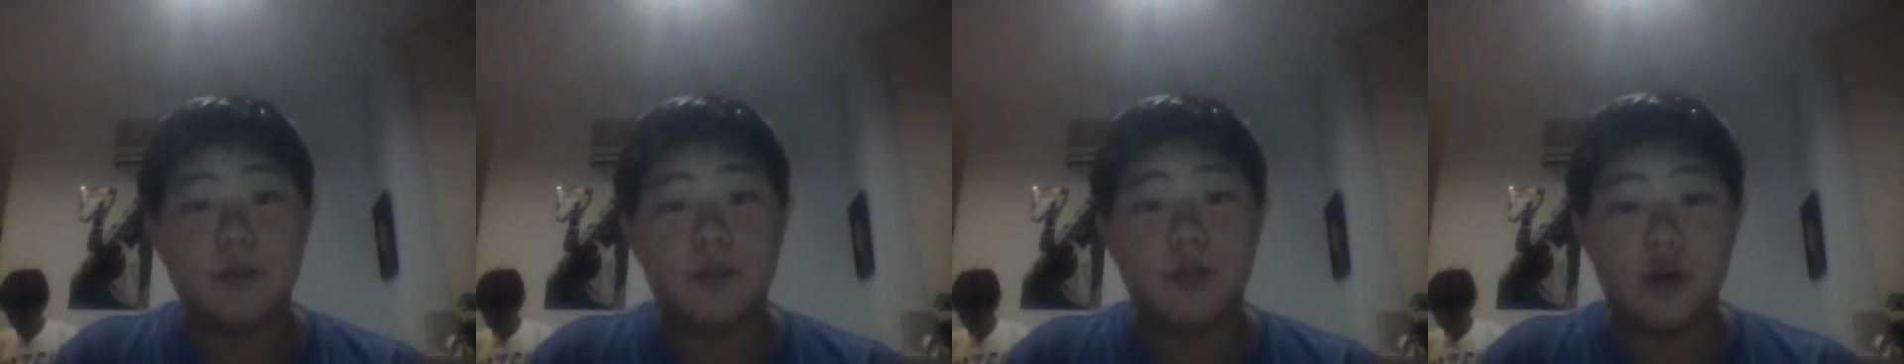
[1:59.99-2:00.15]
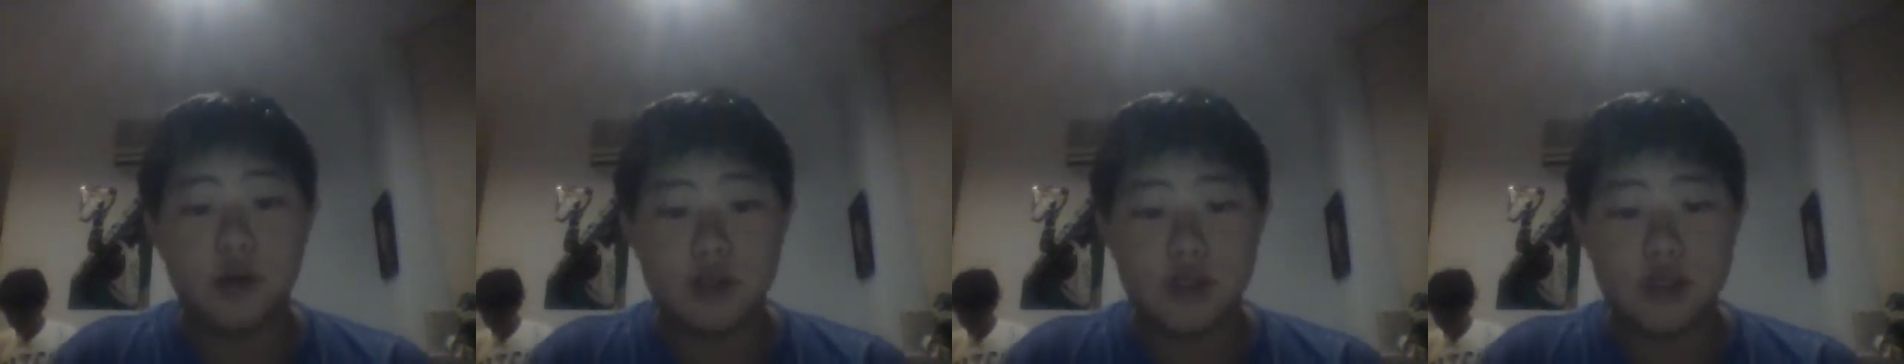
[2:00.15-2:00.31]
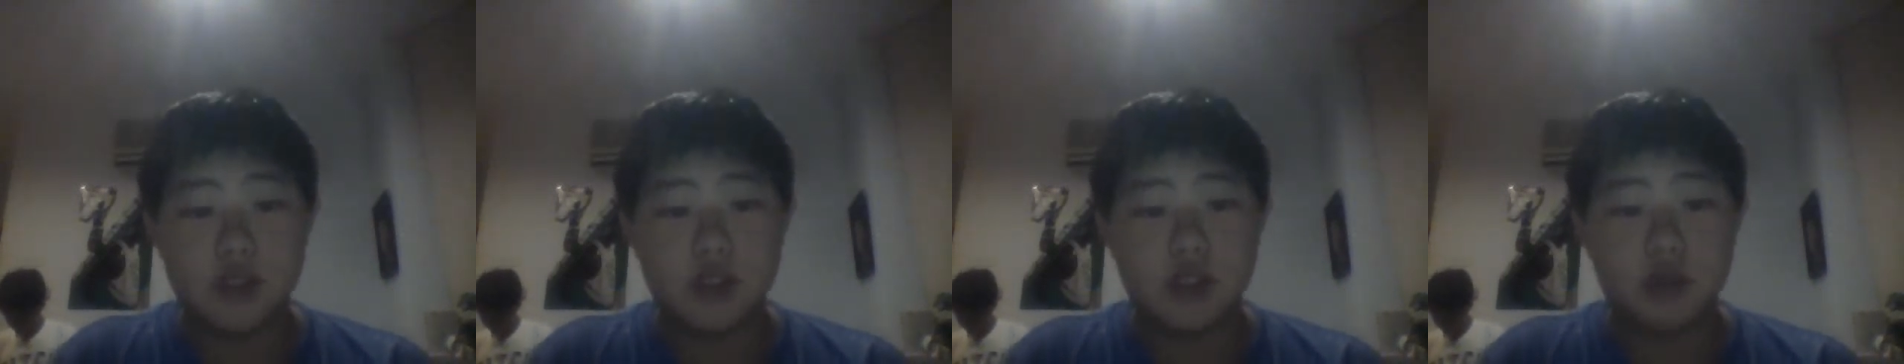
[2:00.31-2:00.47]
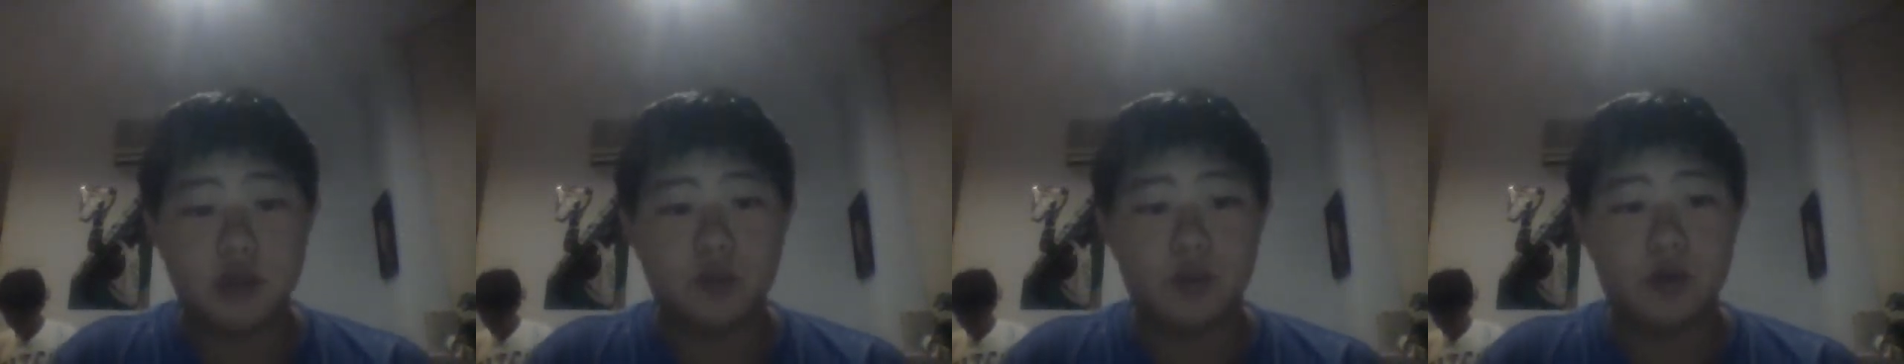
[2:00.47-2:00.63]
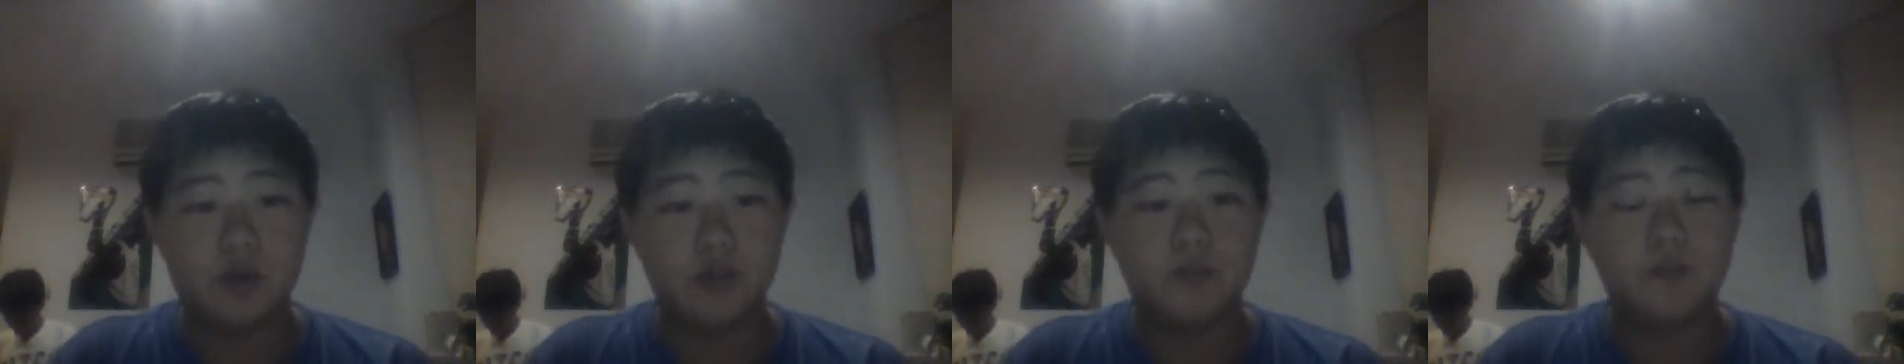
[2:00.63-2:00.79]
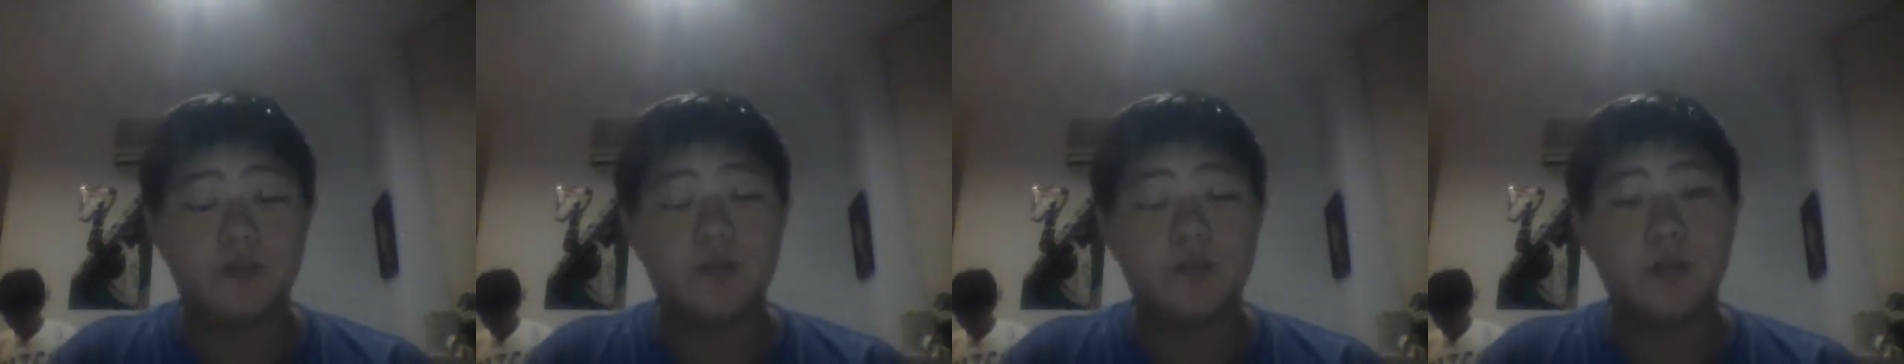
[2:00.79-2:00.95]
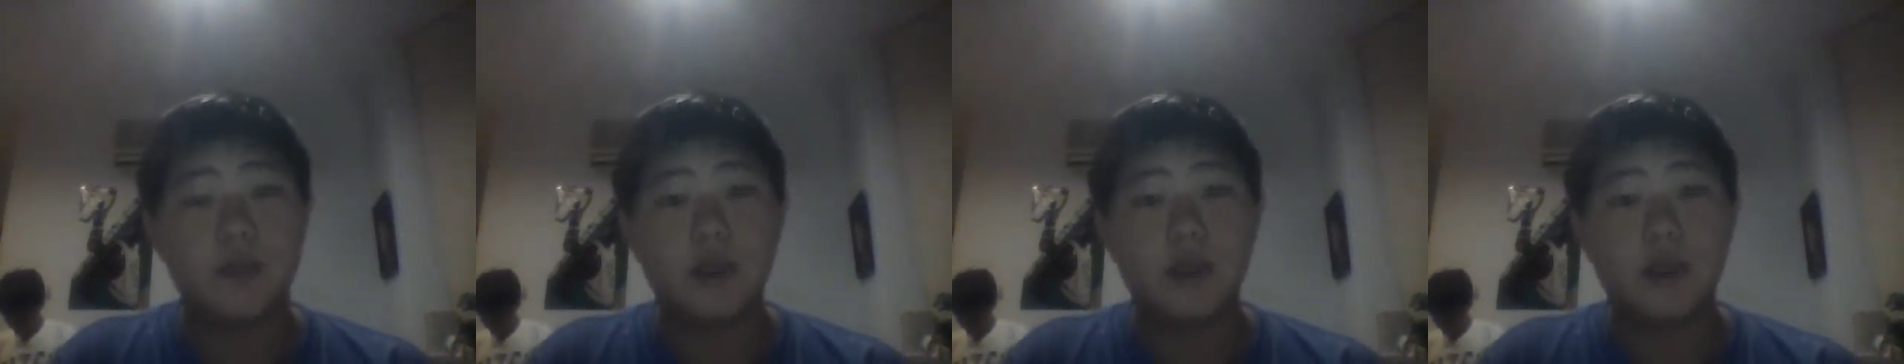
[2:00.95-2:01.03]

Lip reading: proteins are built.